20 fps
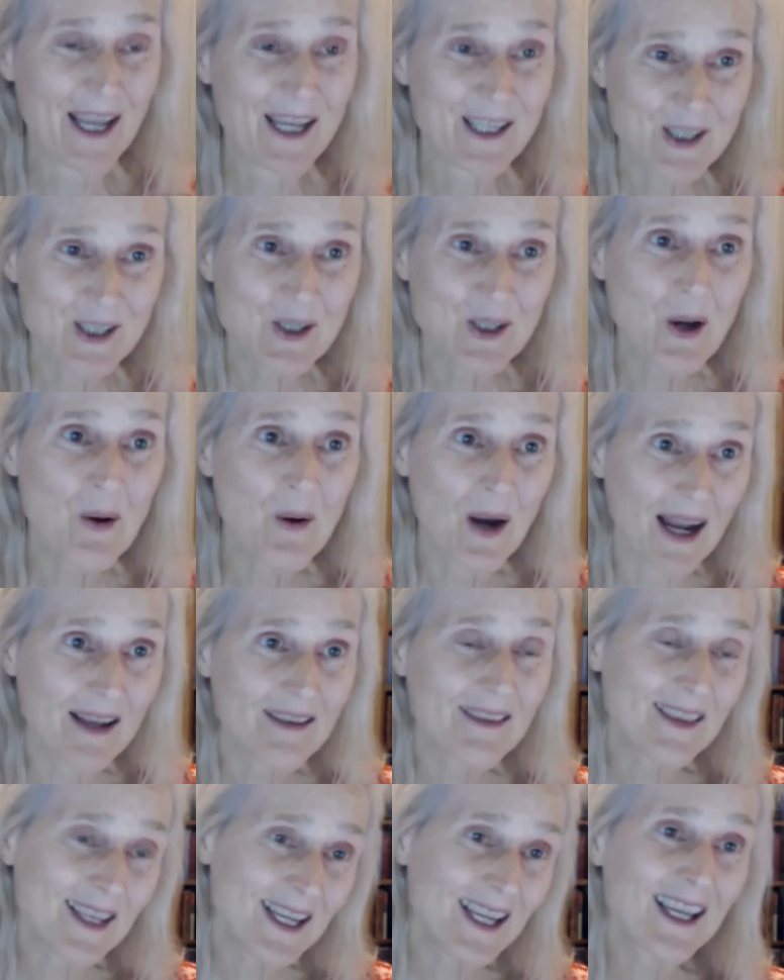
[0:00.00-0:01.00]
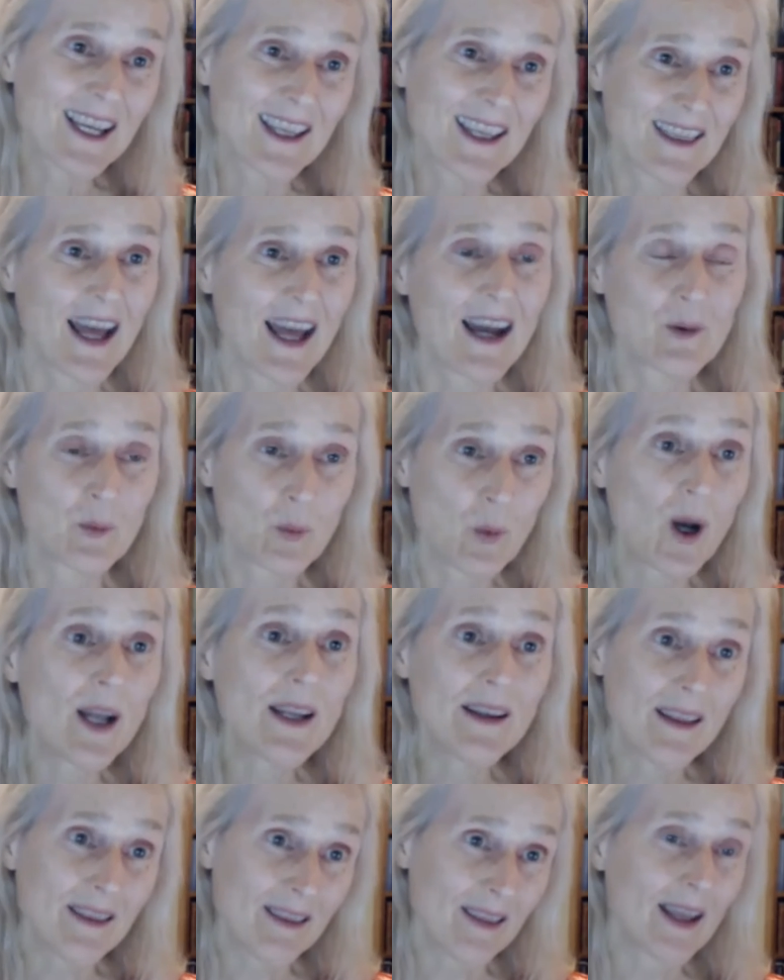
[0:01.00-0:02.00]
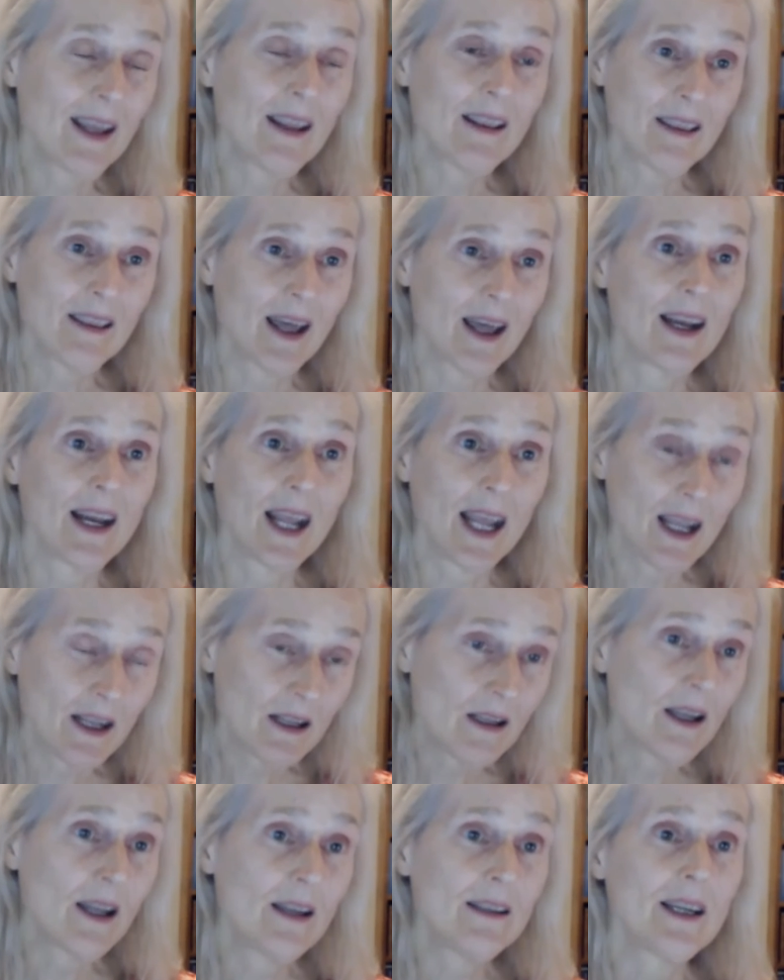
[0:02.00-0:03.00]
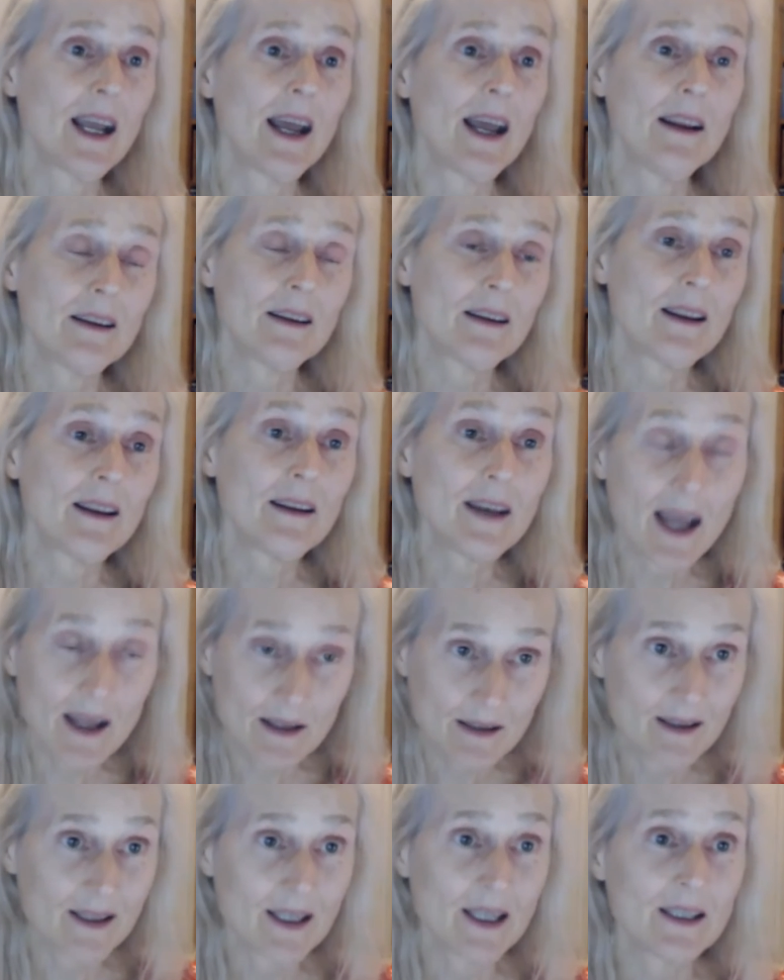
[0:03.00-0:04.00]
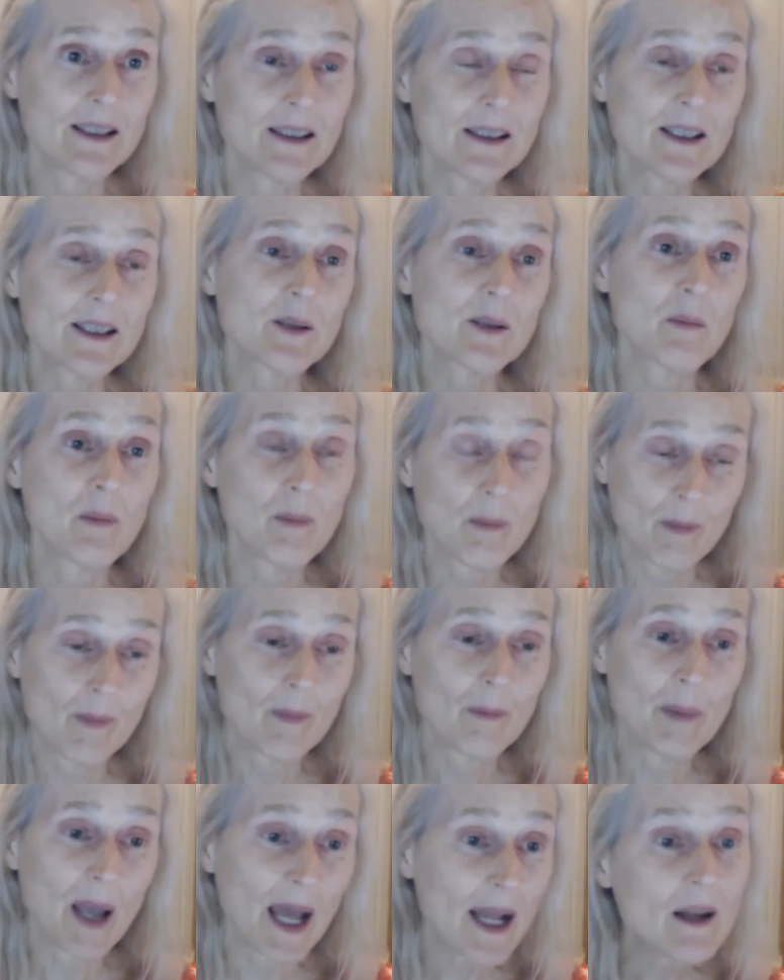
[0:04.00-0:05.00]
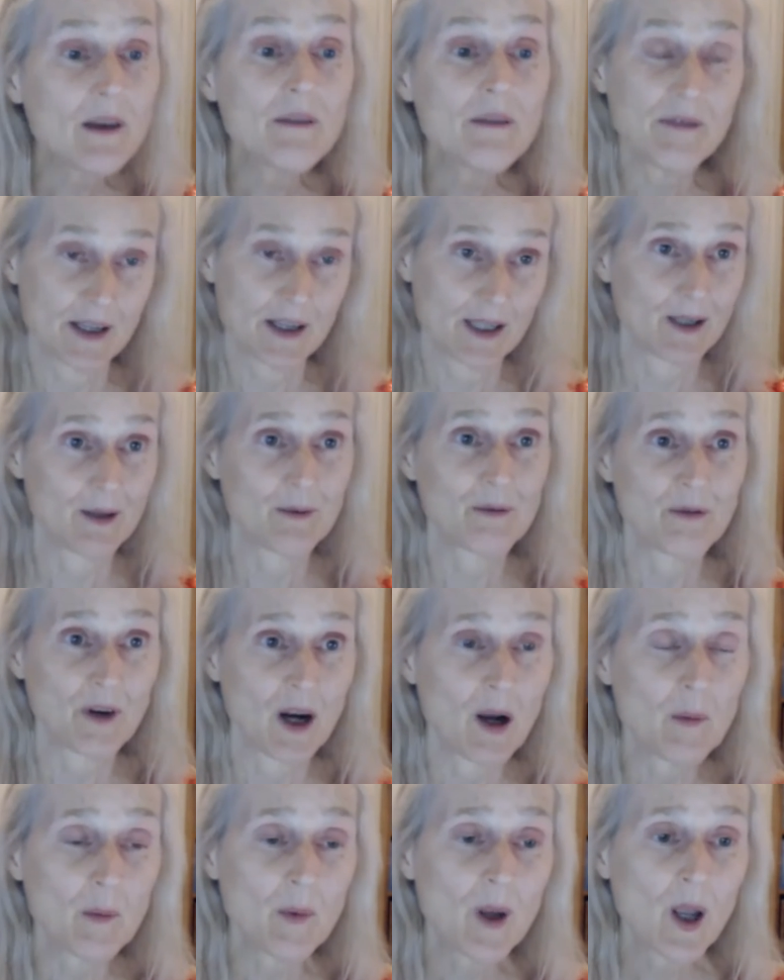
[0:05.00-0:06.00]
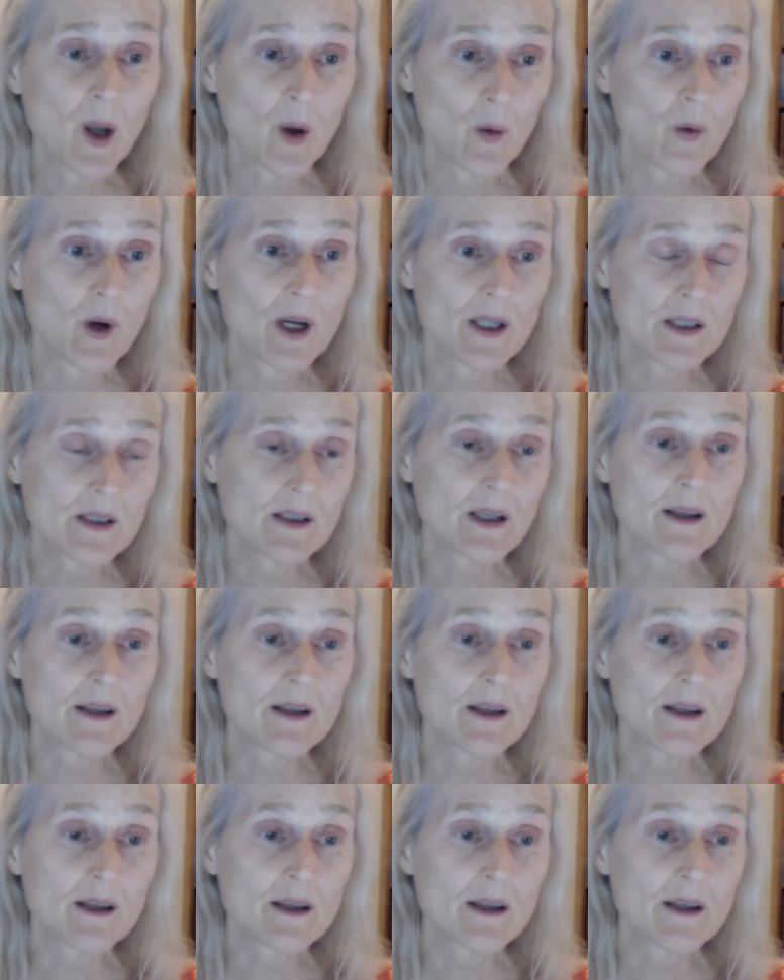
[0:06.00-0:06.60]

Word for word: So I think that one thing that England and the Netherlands benefited from was the